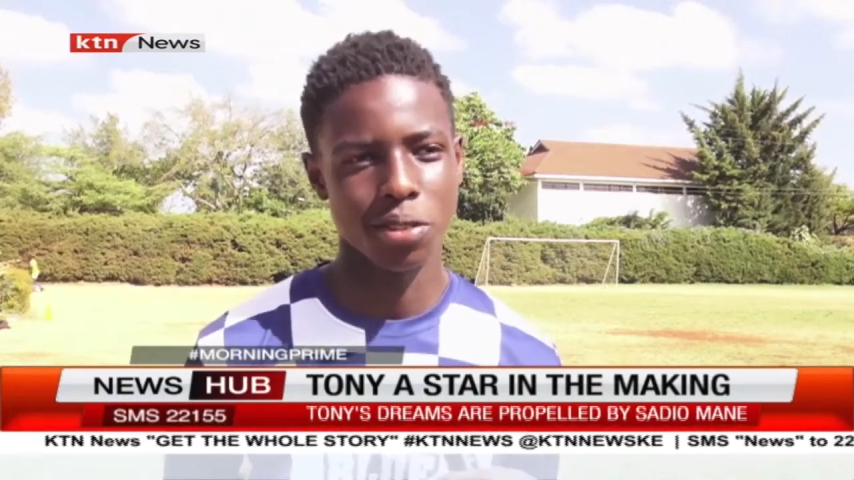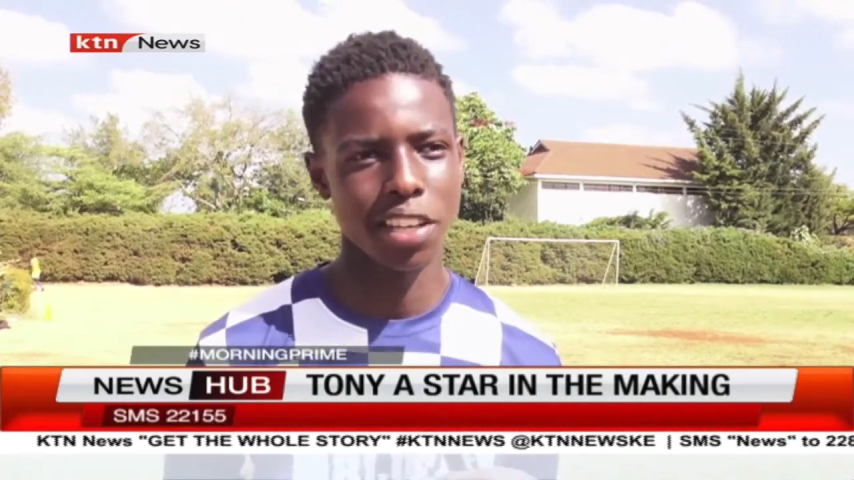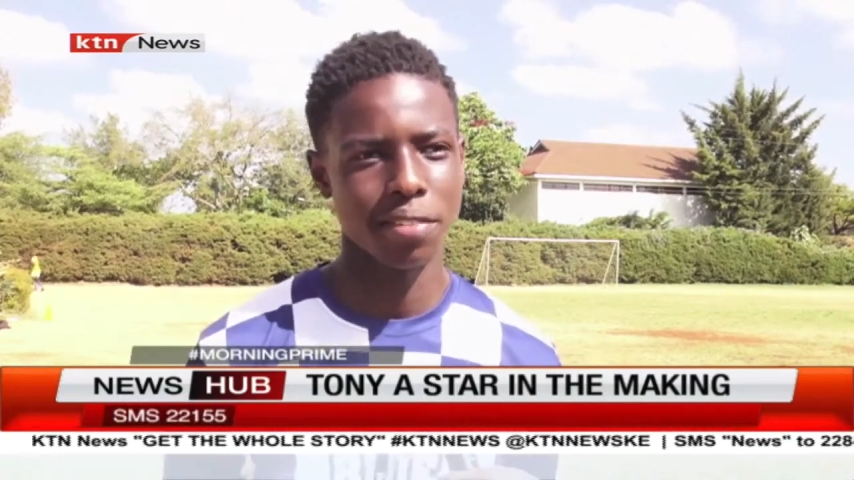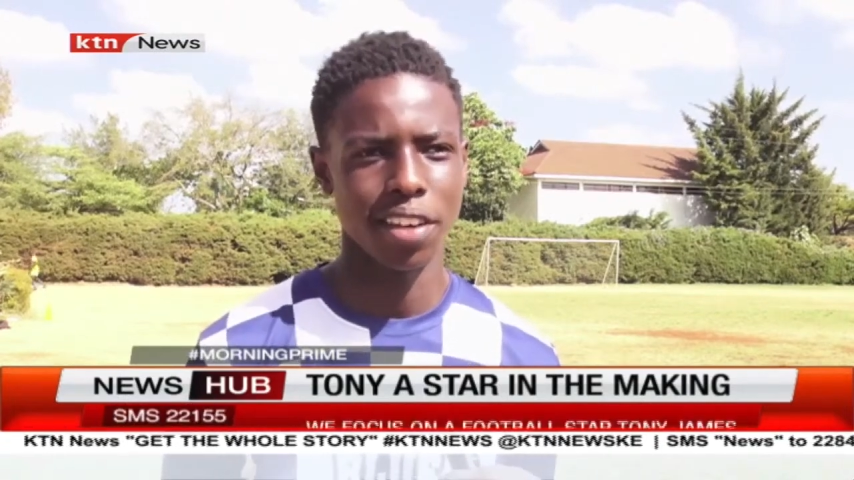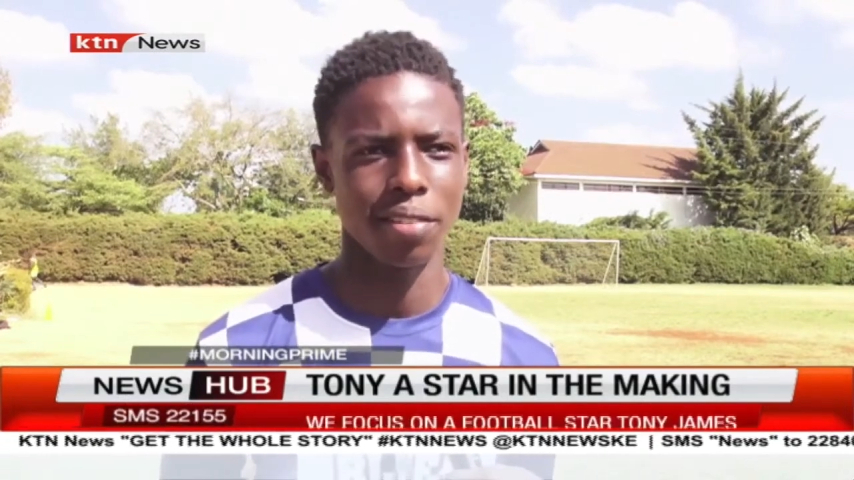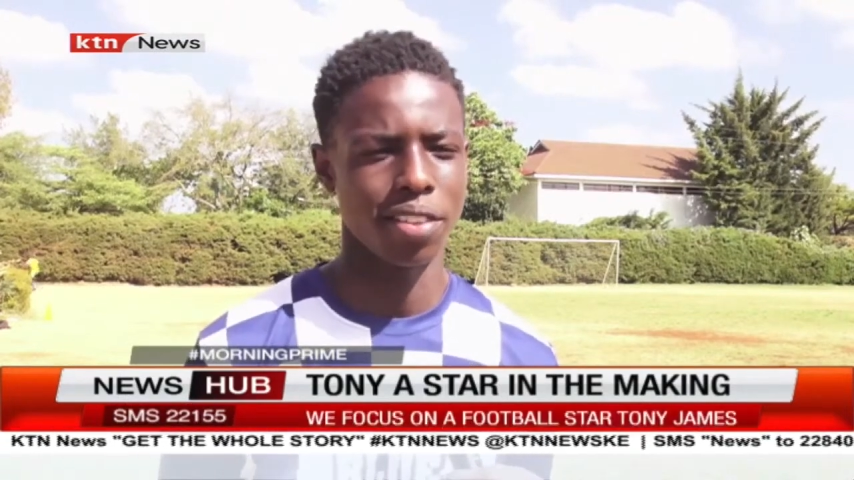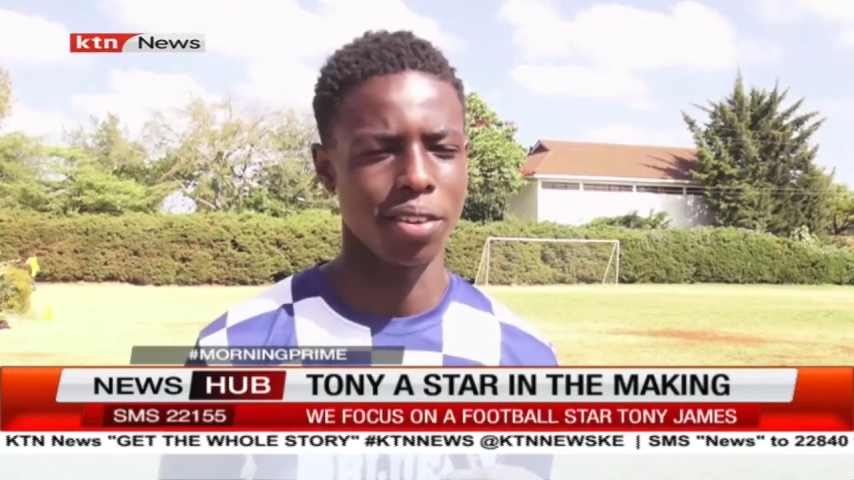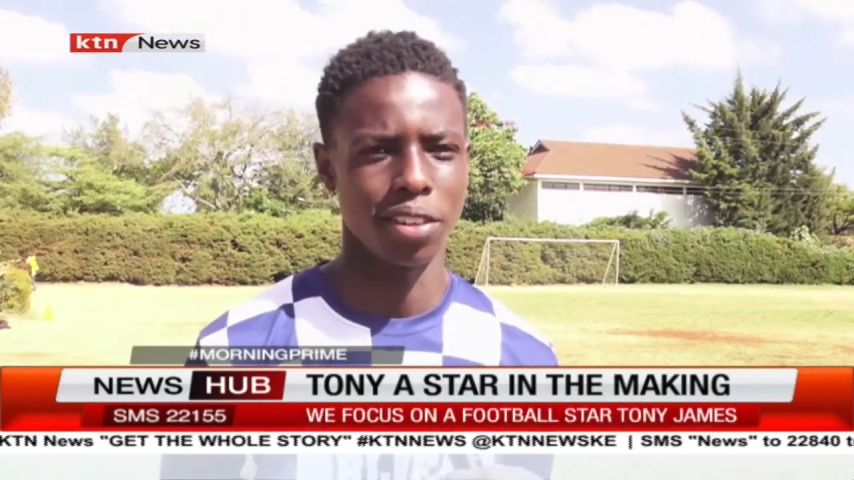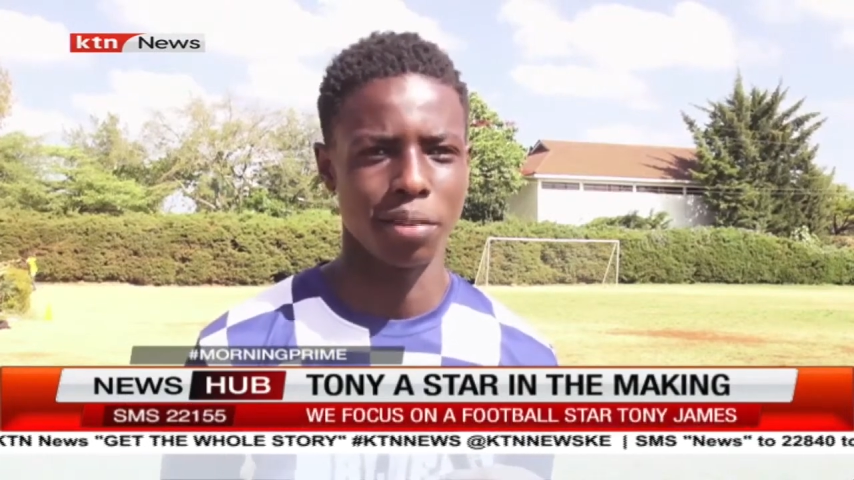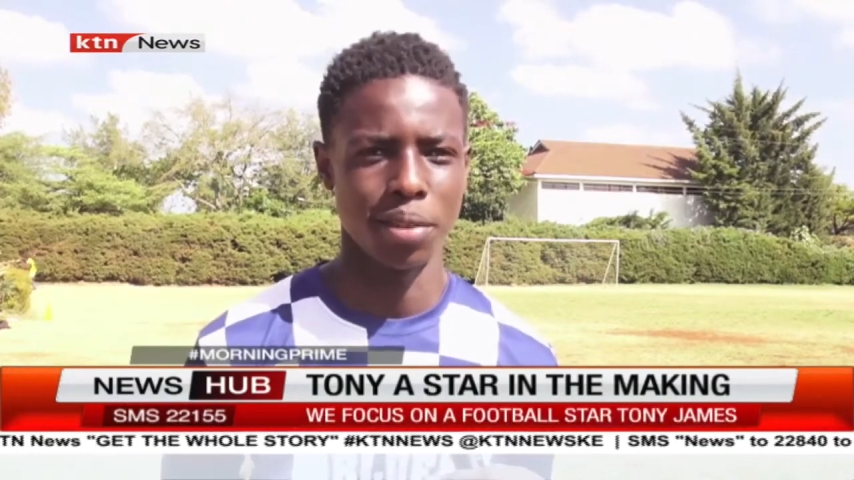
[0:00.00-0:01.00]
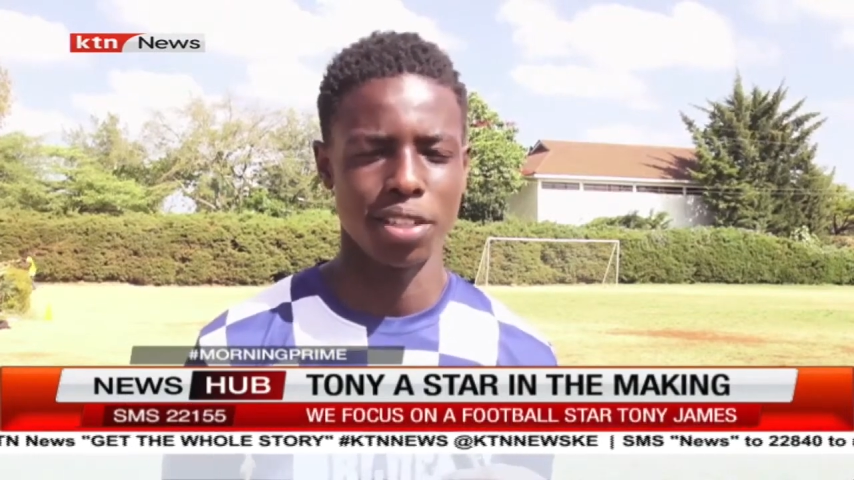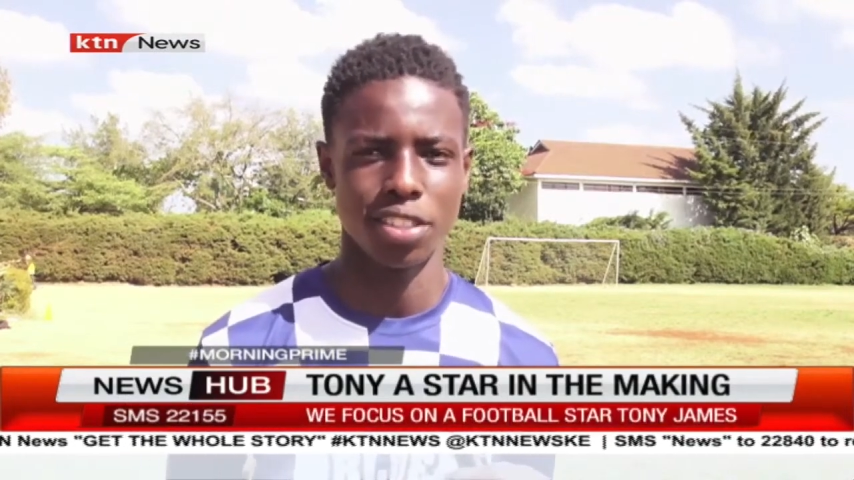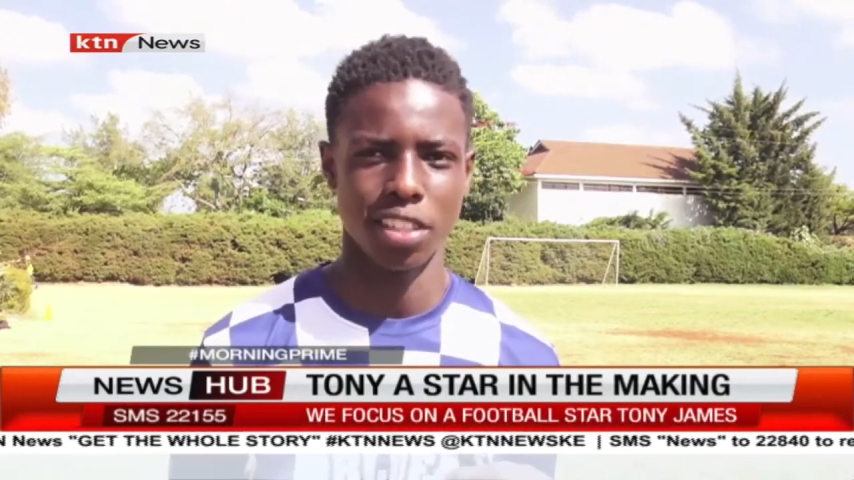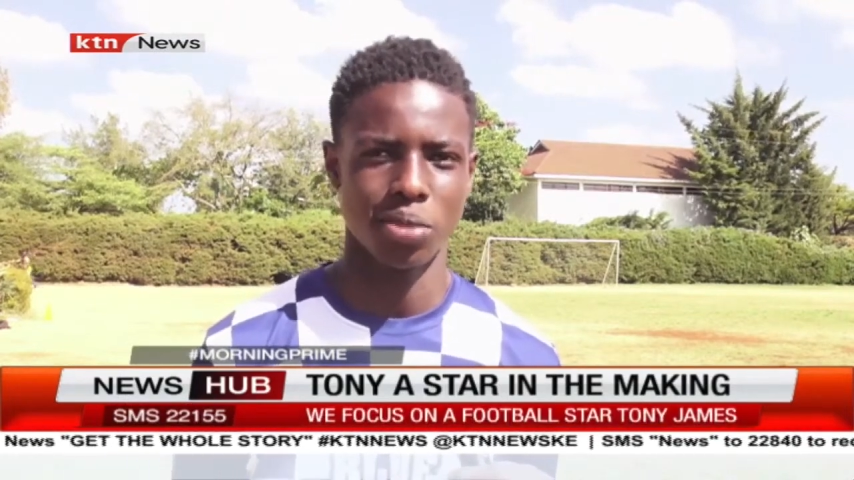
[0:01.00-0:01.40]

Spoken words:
to give everything on the pitch,